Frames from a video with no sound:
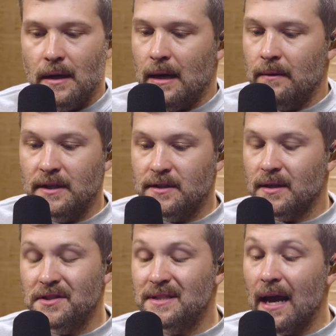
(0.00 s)
And this
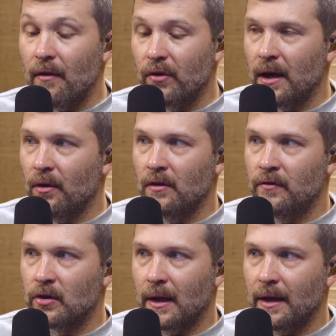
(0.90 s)
touches every area of
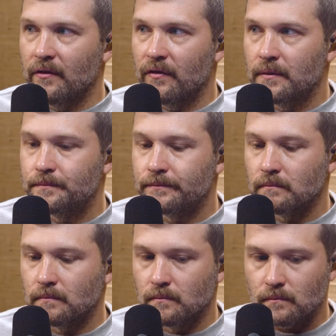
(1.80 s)
your life.
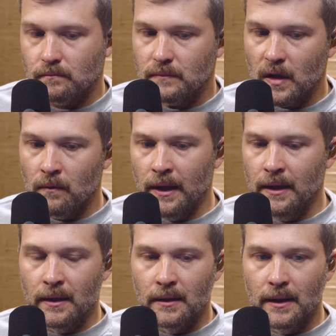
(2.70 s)
Yeah.
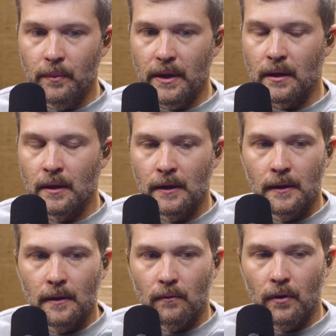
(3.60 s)
Right, an Olympic
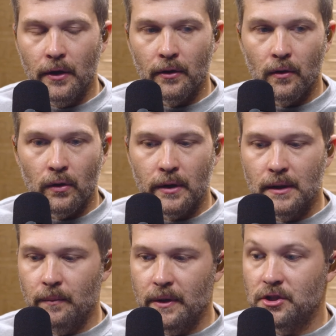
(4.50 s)
runner or
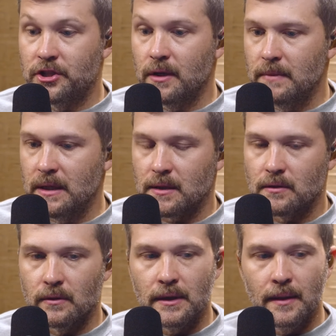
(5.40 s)
Olympic gymnast
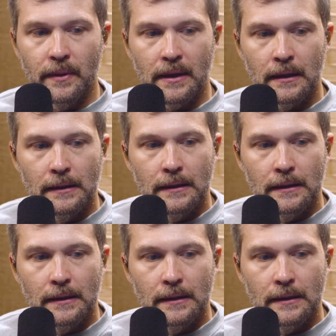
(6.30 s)
or Olympic